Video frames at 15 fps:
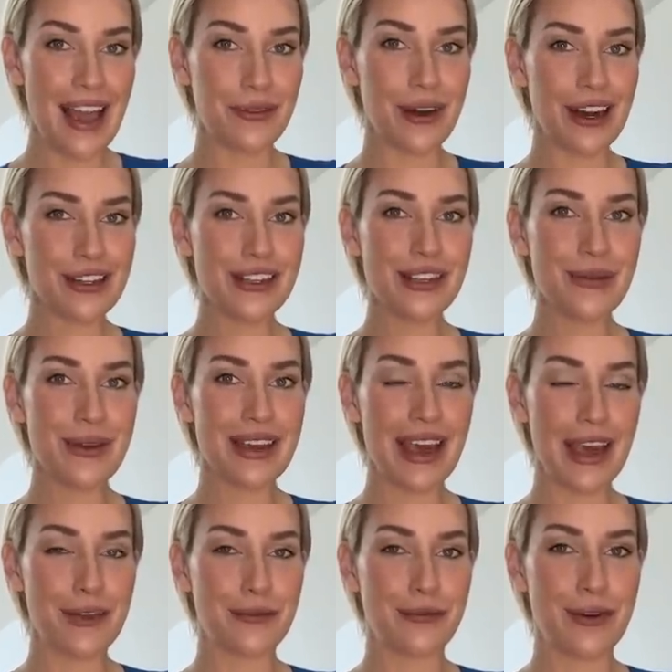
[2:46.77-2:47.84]
We're actually doing
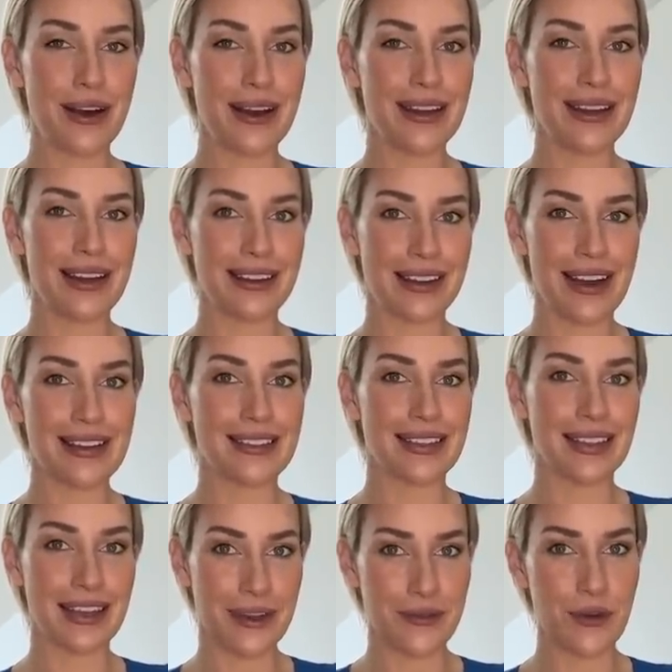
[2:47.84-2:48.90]
a fun
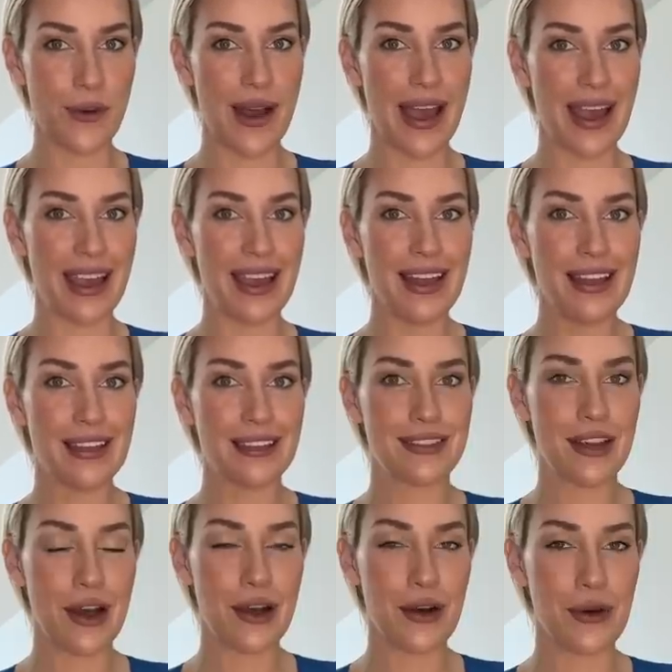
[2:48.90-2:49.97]
Augusta giveaway,
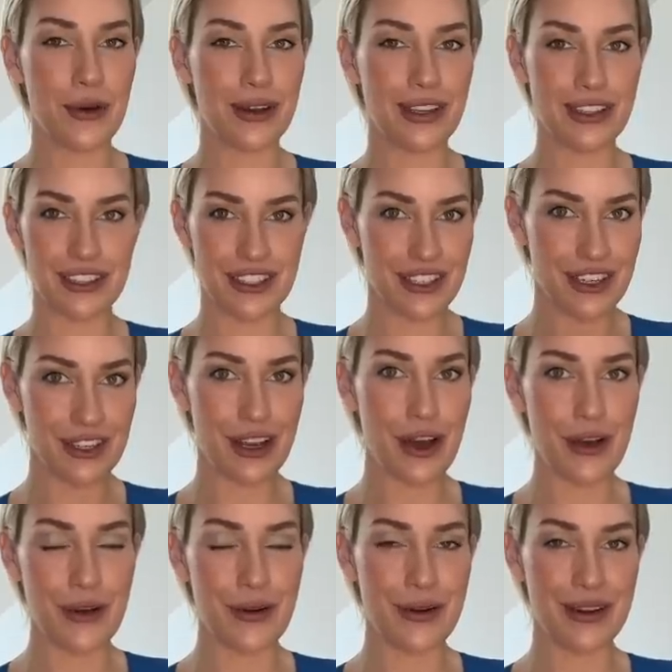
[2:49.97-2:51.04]
so you should
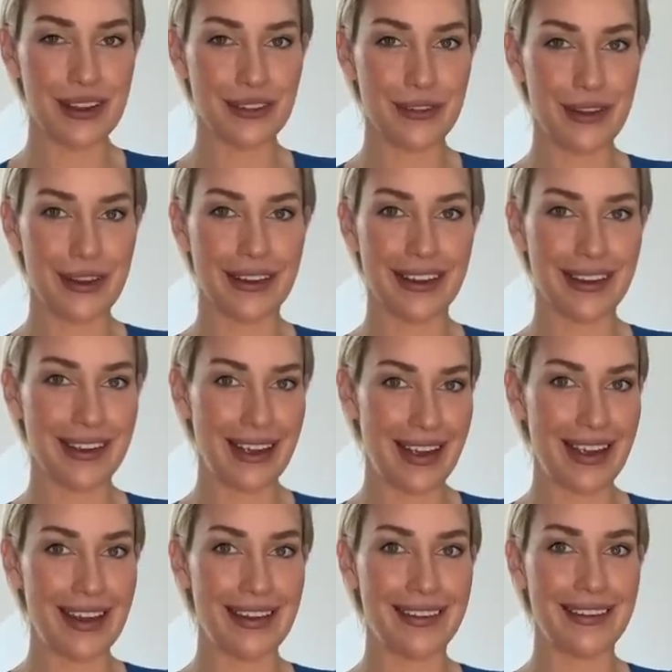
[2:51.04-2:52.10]
go look
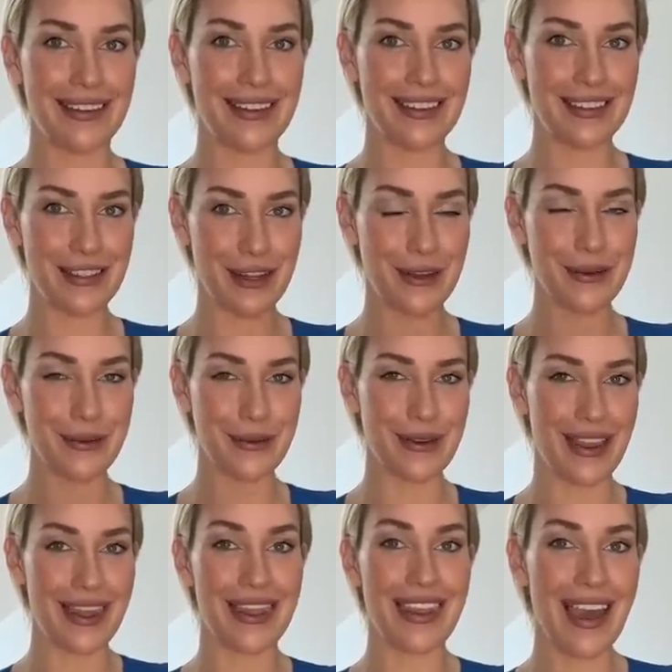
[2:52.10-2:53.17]

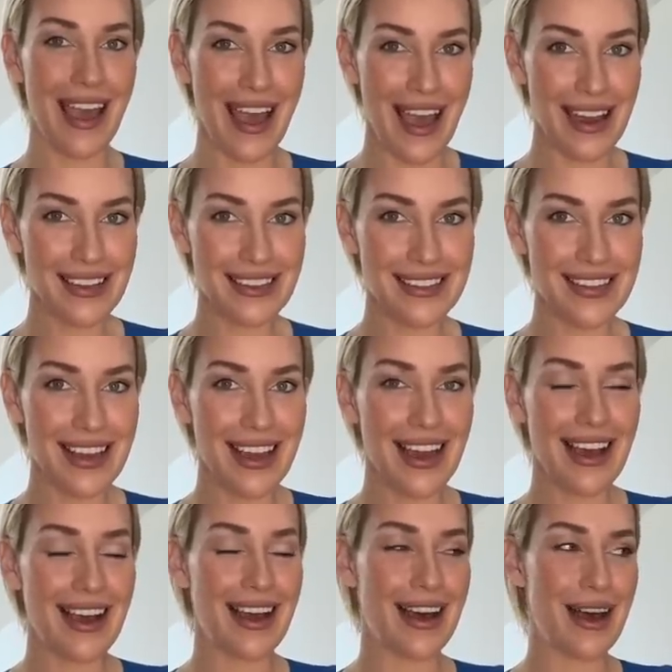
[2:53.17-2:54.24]
into that
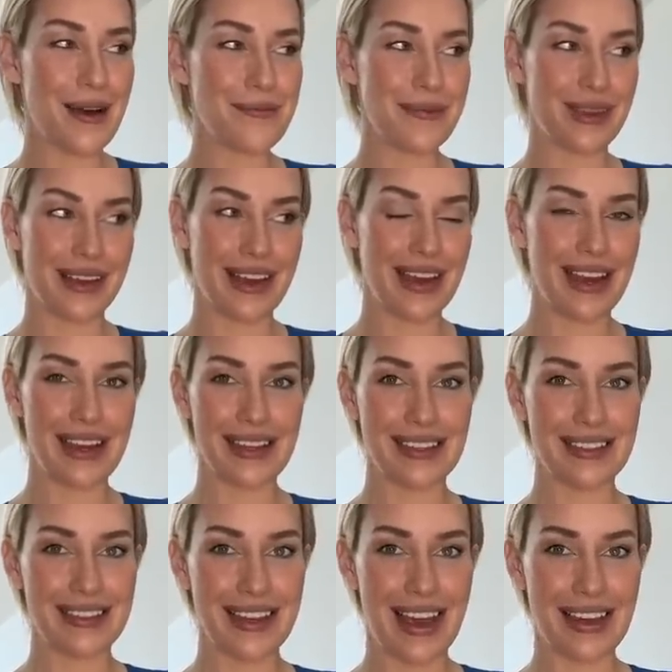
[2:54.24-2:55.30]

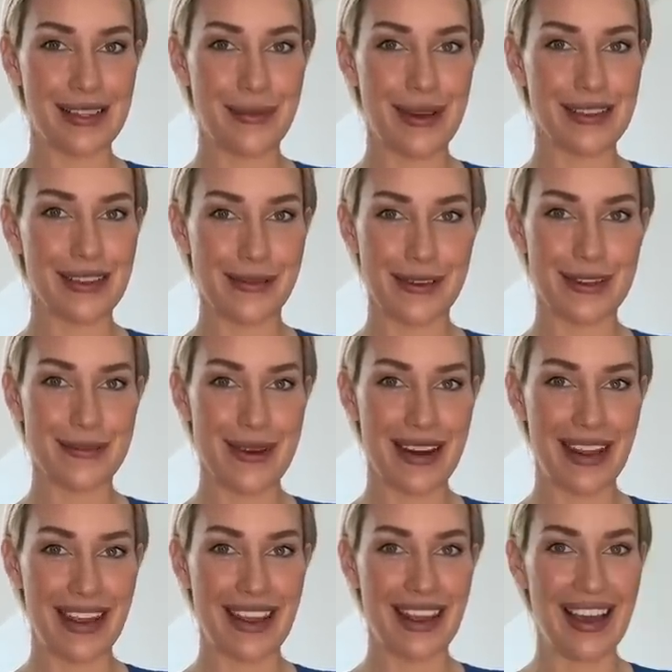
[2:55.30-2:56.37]
because I spent so much
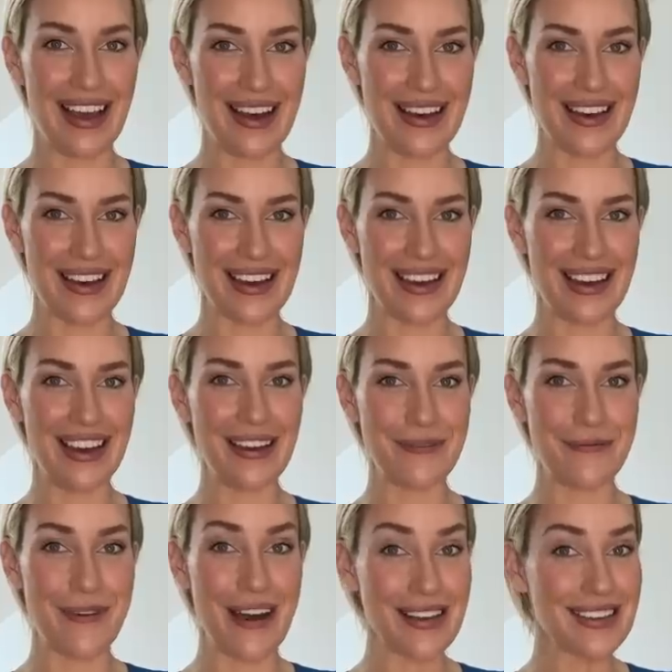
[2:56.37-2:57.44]
money on
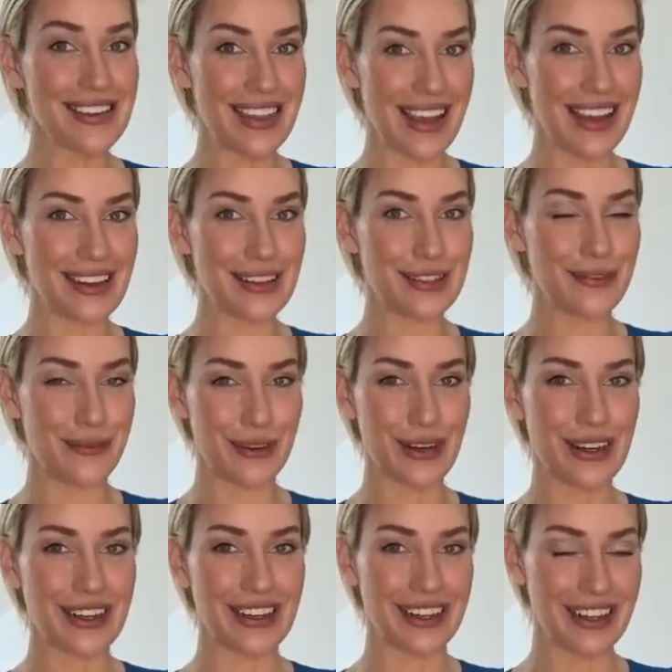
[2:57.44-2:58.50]
fun things
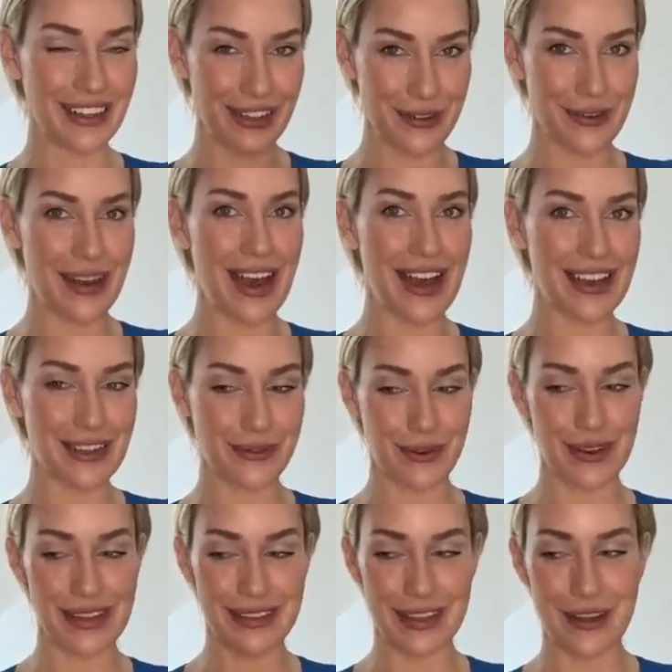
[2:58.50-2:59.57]
for you guys for
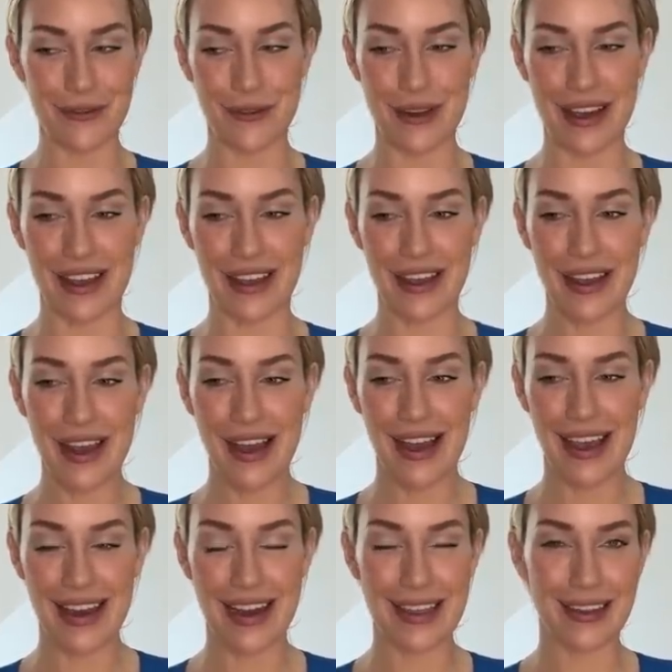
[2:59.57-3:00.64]
this giveaway,
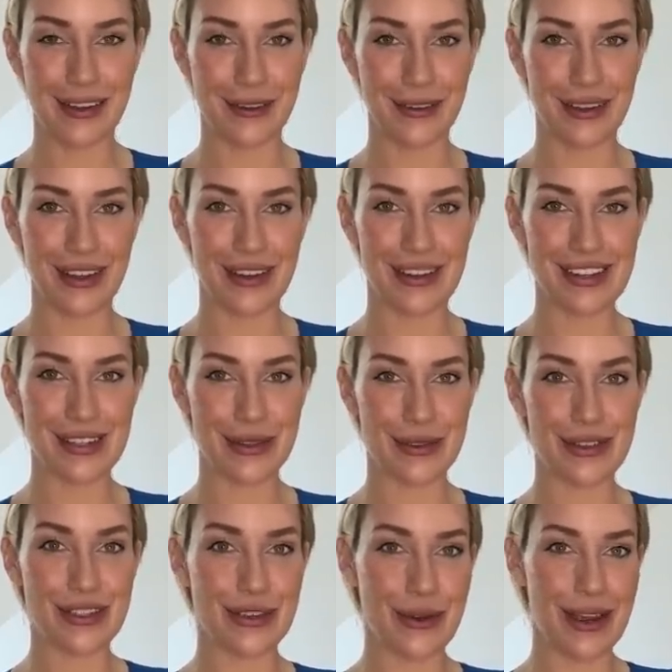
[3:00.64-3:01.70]
and I think you're really going to
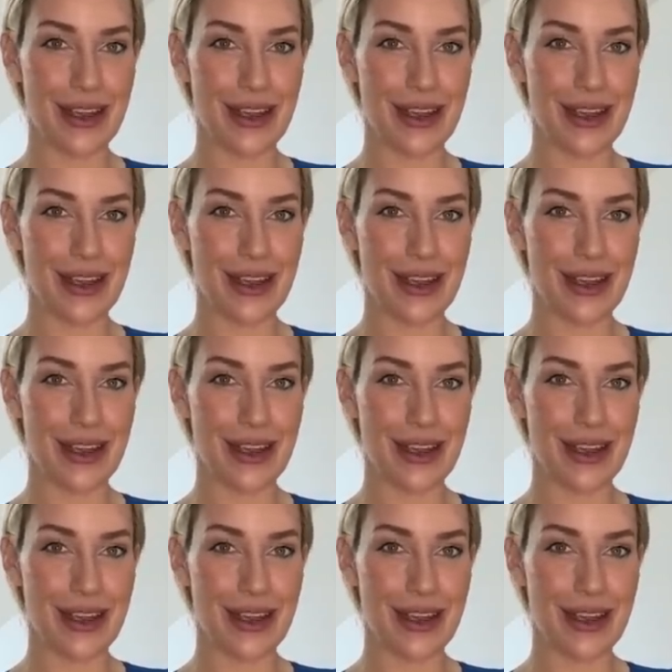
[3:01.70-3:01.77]
enjoy